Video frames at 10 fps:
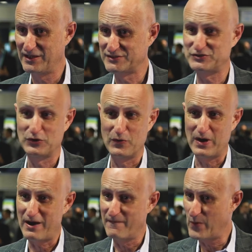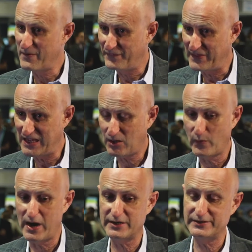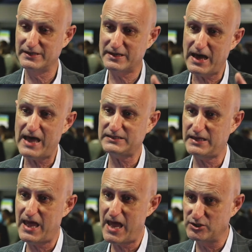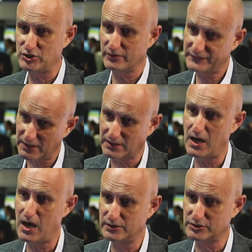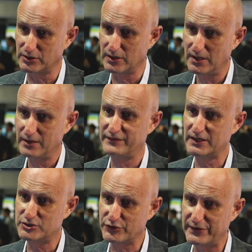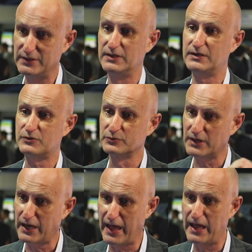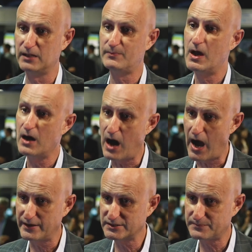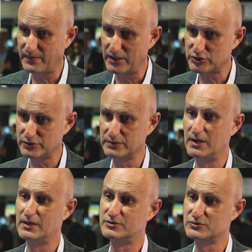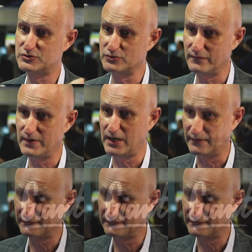So we think we are in the cutting edge of technology that really could help high-risk patients to survive.